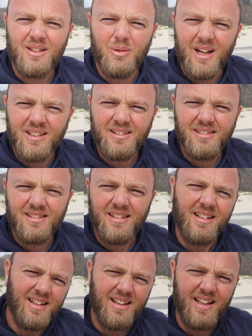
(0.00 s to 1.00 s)
Well,
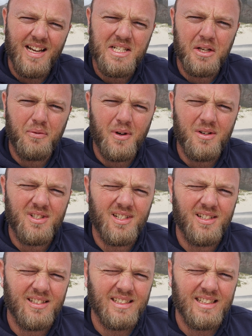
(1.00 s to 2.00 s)
there's it folks.
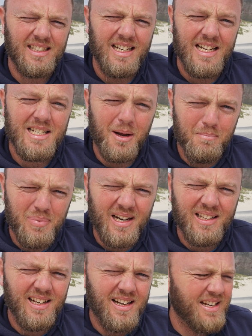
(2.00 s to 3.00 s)
It's
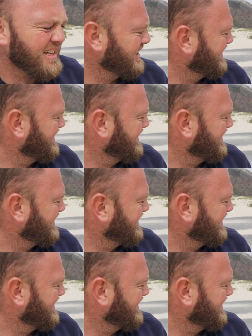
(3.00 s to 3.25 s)
pretty, eh?